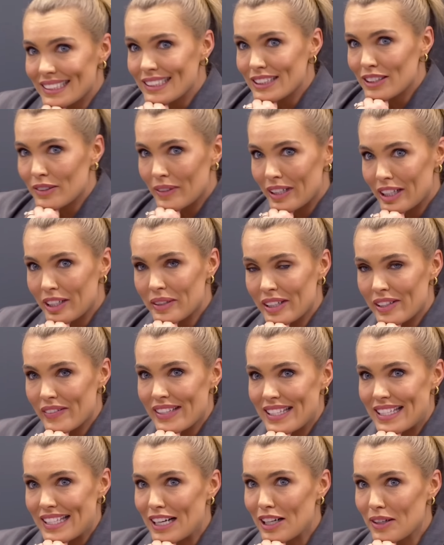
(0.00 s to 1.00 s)
Where do we
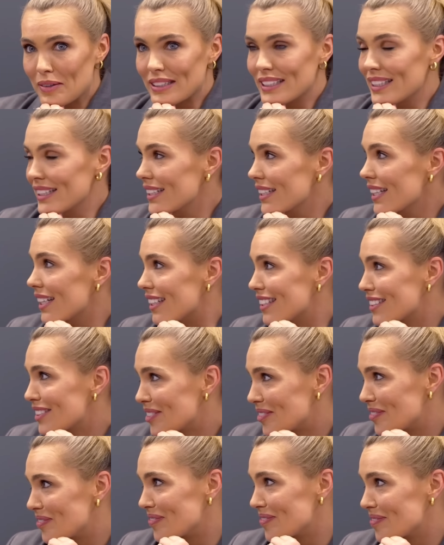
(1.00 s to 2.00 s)
even start with Sydney?
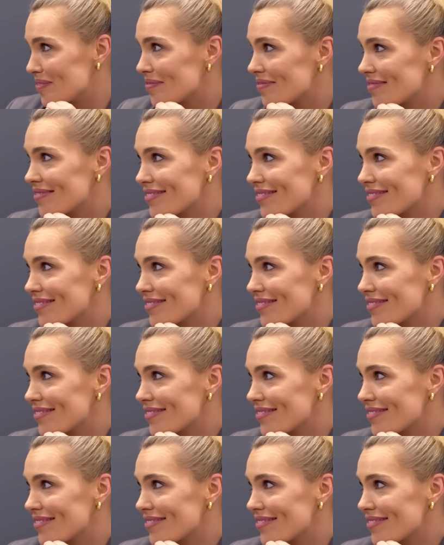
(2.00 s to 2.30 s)
Okay,